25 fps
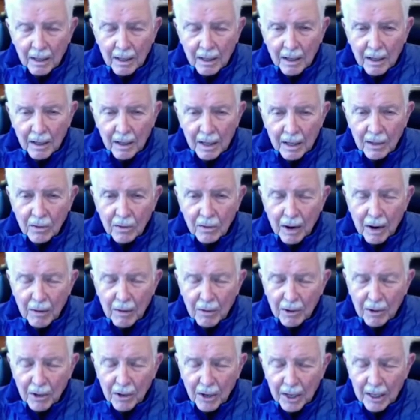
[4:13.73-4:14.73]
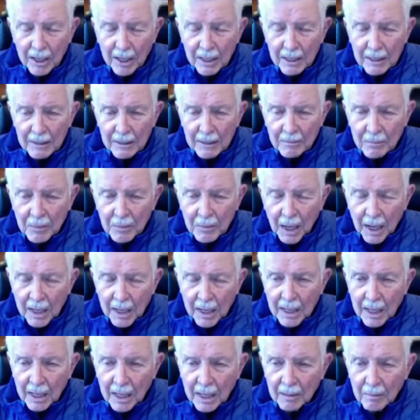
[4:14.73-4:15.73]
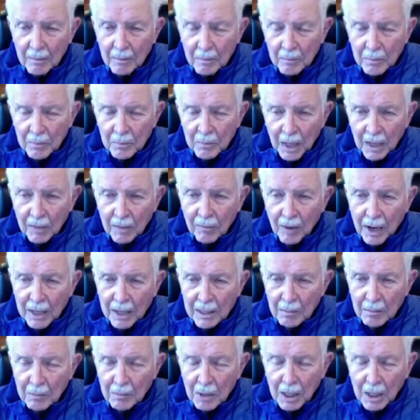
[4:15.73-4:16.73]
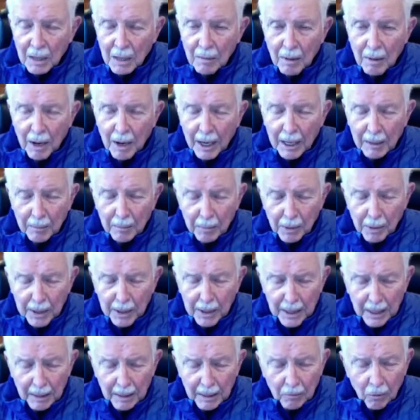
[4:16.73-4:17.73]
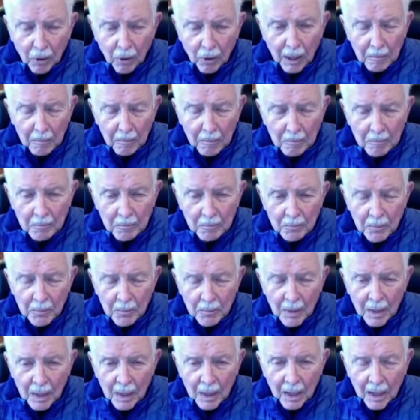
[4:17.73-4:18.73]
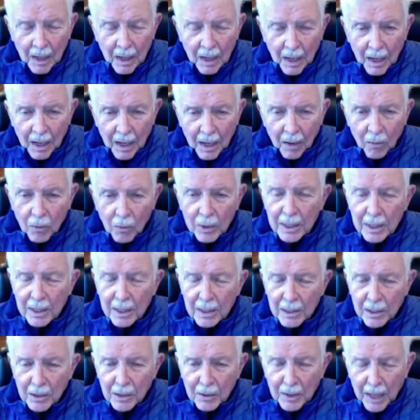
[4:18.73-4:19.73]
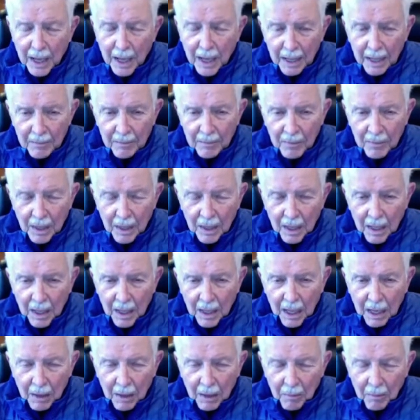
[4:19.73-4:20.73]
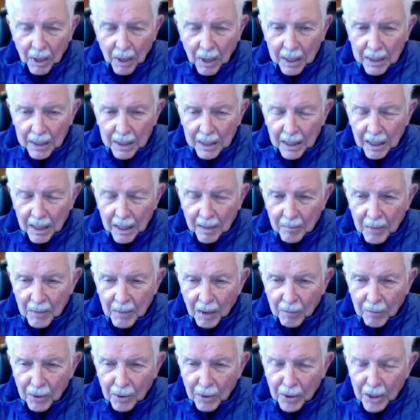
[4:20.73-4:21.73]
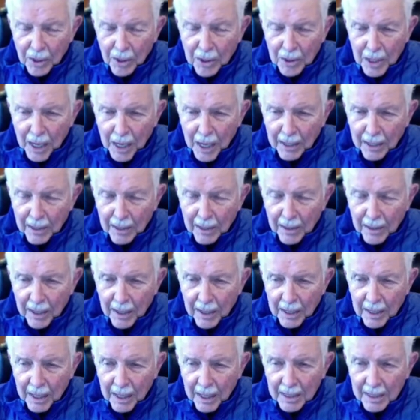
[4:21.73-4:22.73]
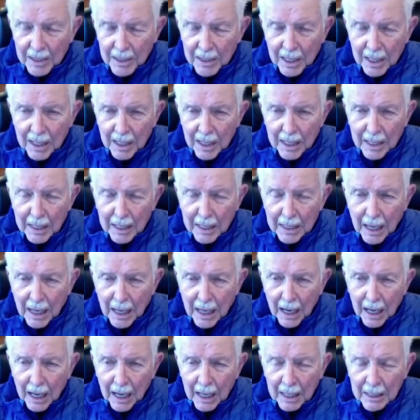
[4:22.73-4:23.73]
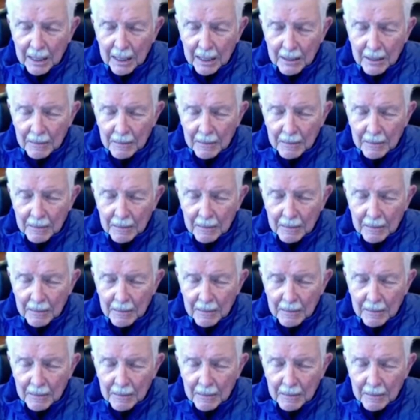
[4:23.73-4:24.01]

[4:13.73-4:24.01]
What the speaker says: engraving on it, and then invite them to come back and pick it up. Well, we didn't do that. But a few years later, in 1989,